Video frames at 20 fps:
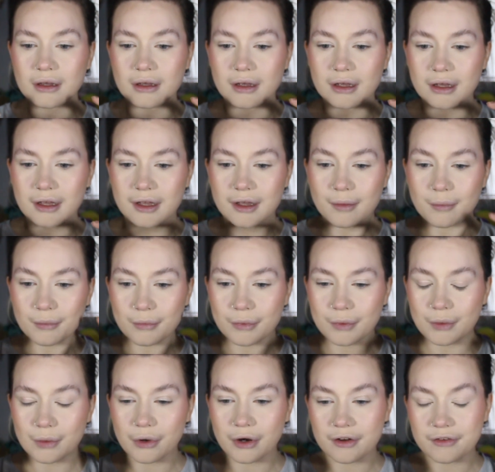
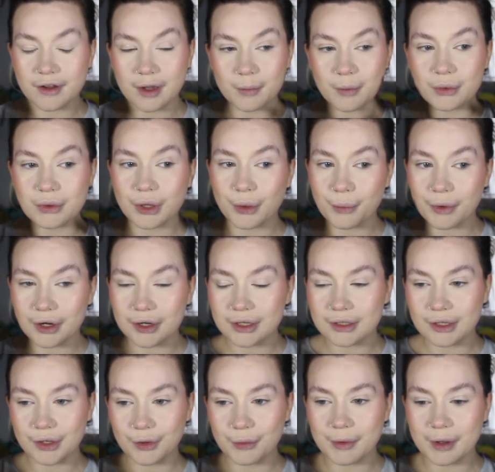or if I'm only wearing a
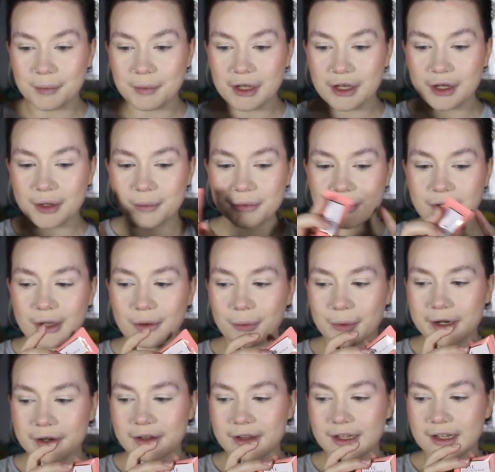little bit of makeup, so I'll
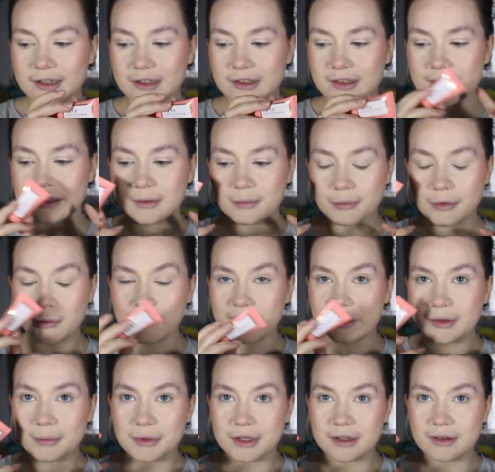wear this, maybe
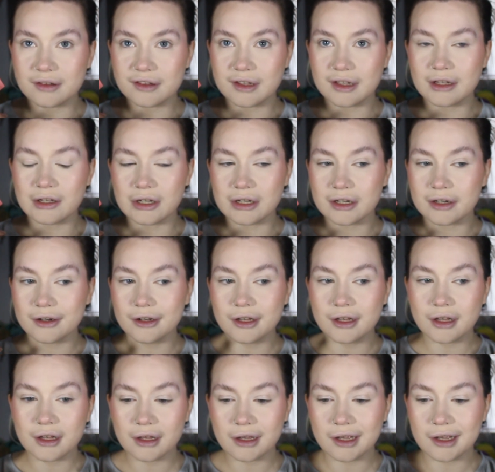some concealer
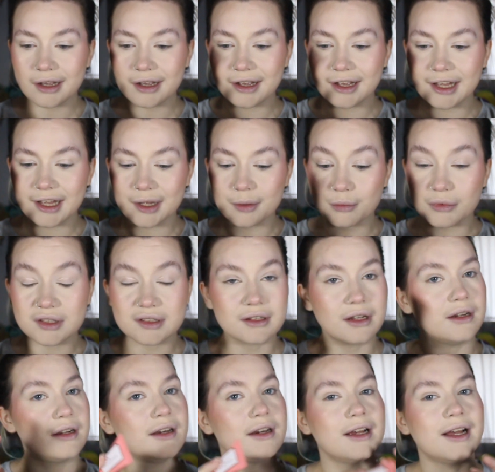and
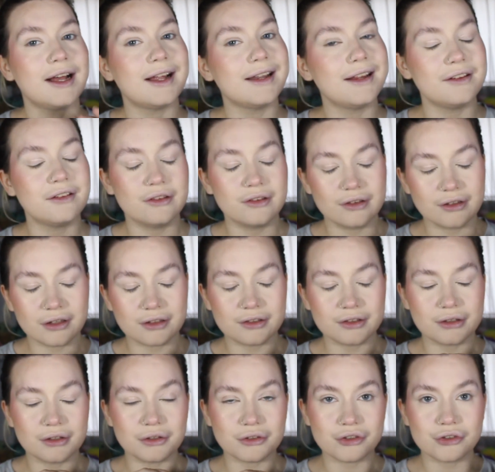mascara, and it
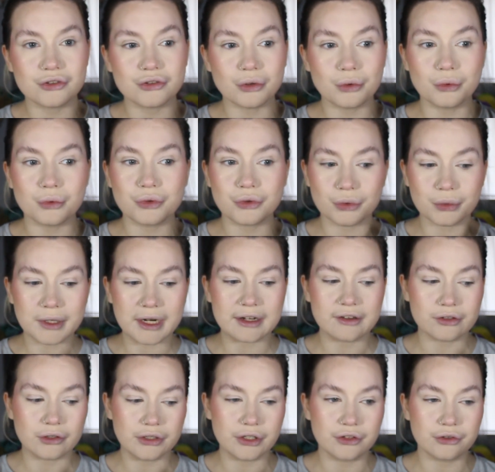does look so
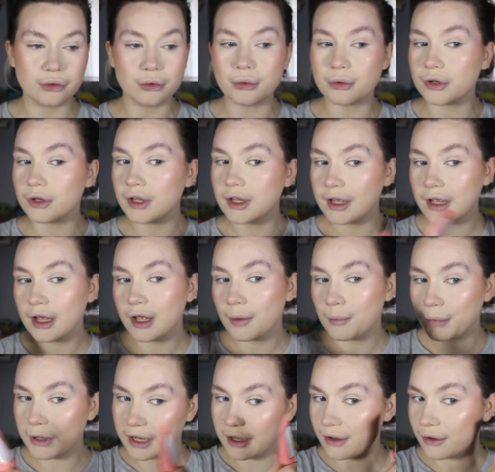nice on its own,
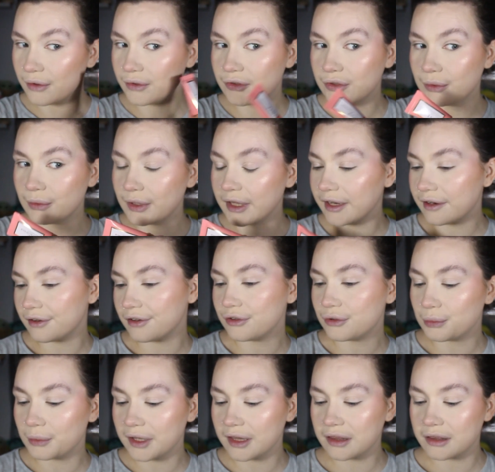but it also
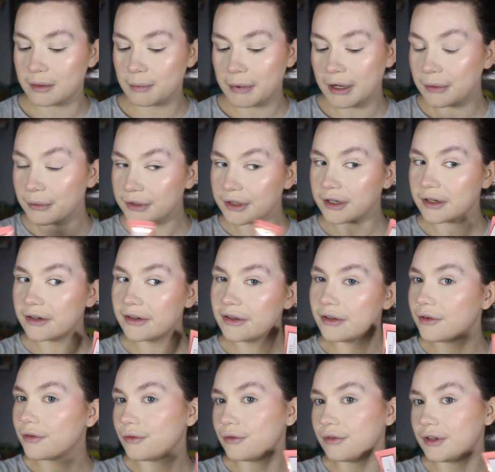layers with the powder
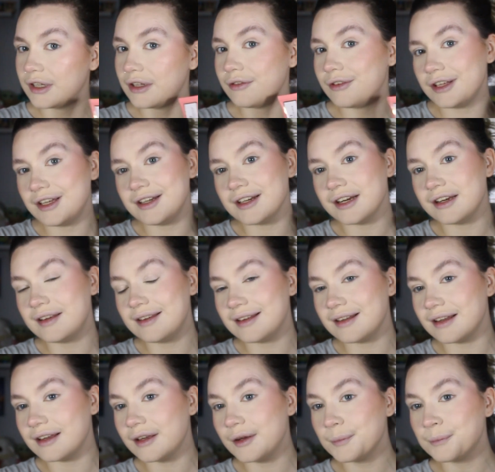really
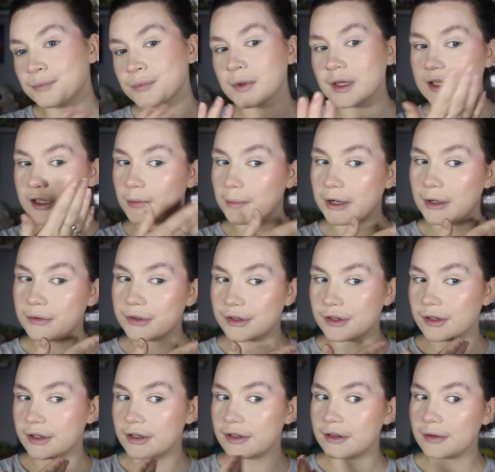nicely, and the
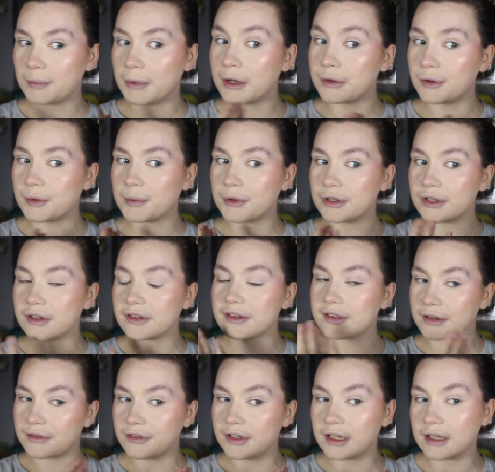powder products
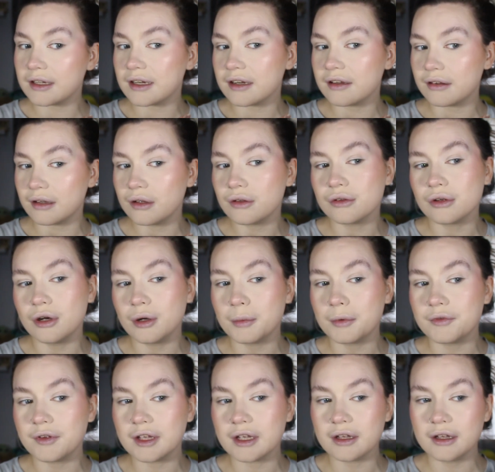sit really nicely on top
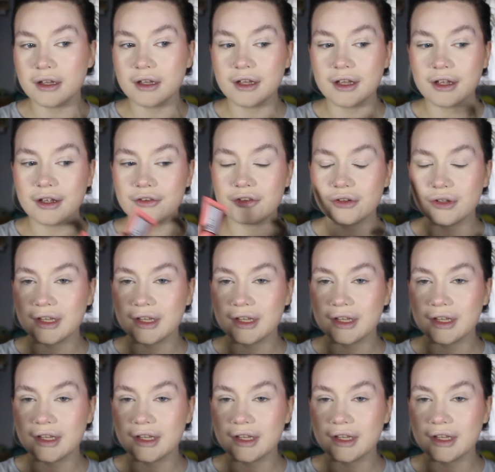of it. So